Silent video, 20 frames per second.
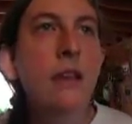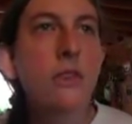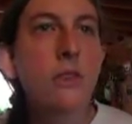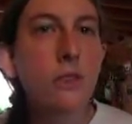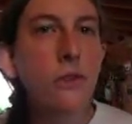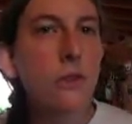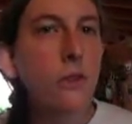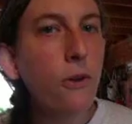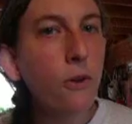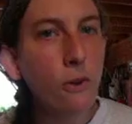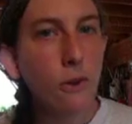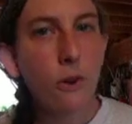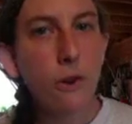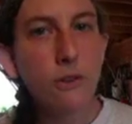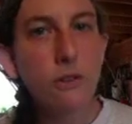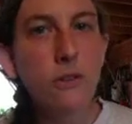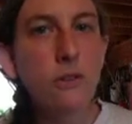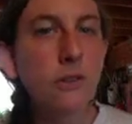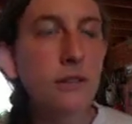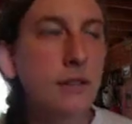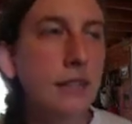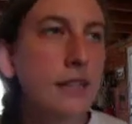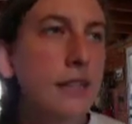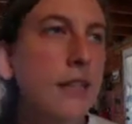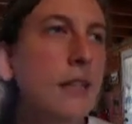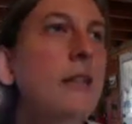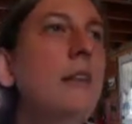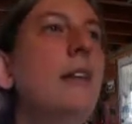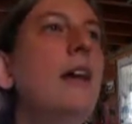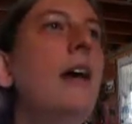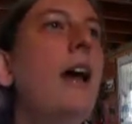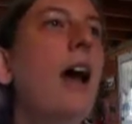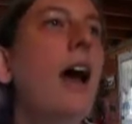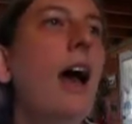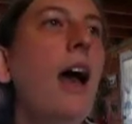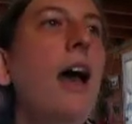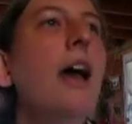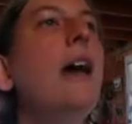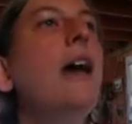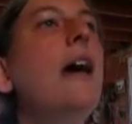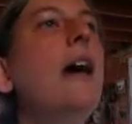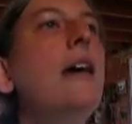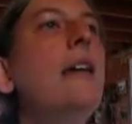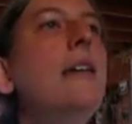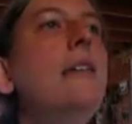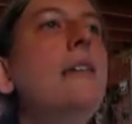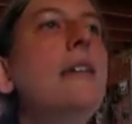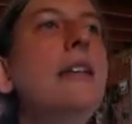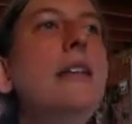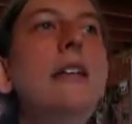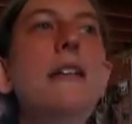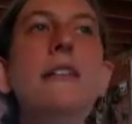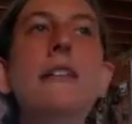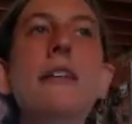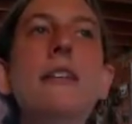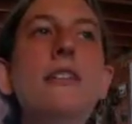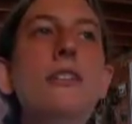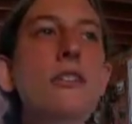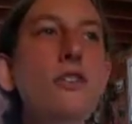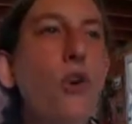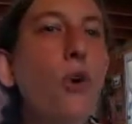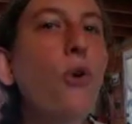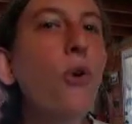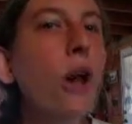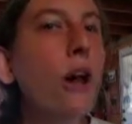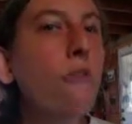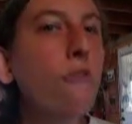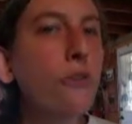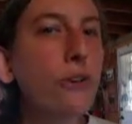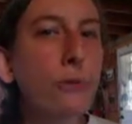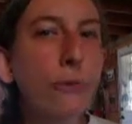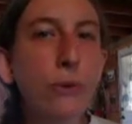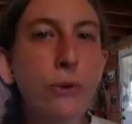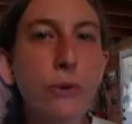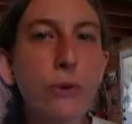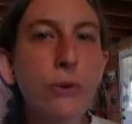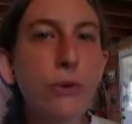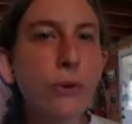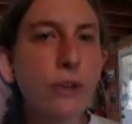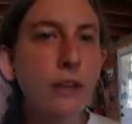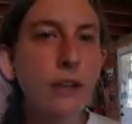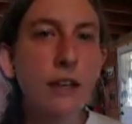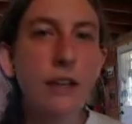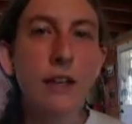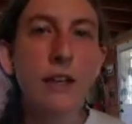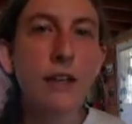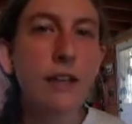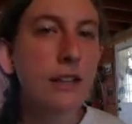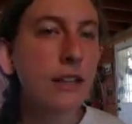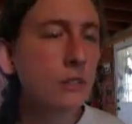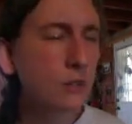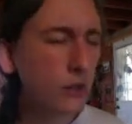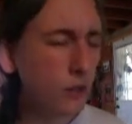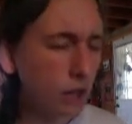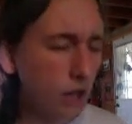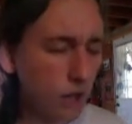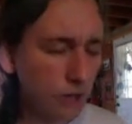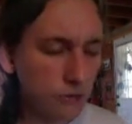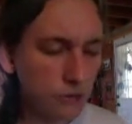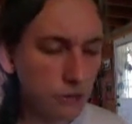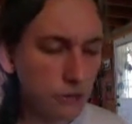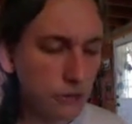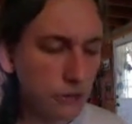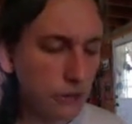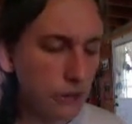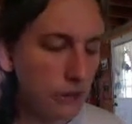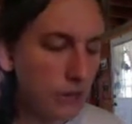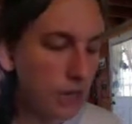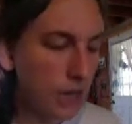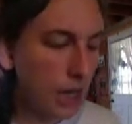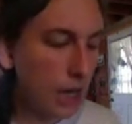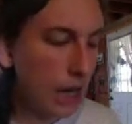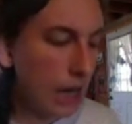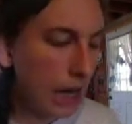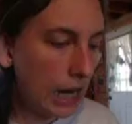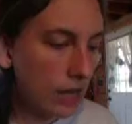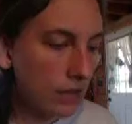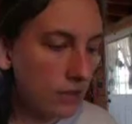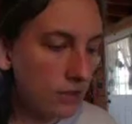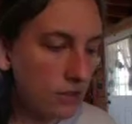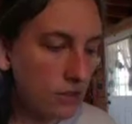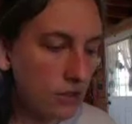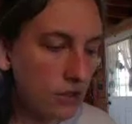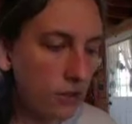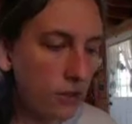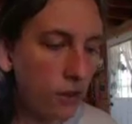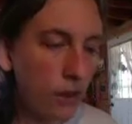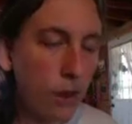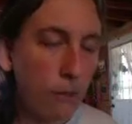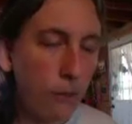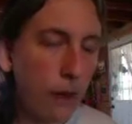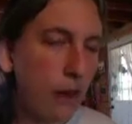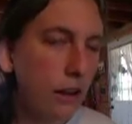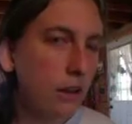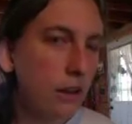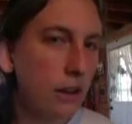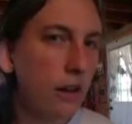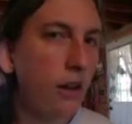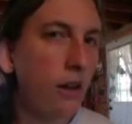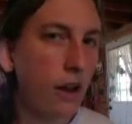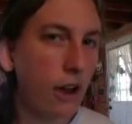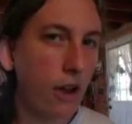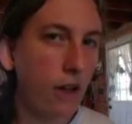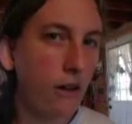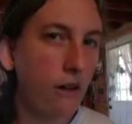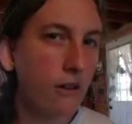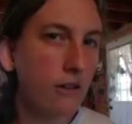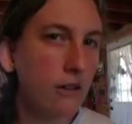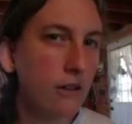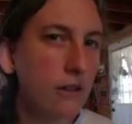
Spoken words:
their logo, and it is so comfortable, so comfortable. So about a year ago,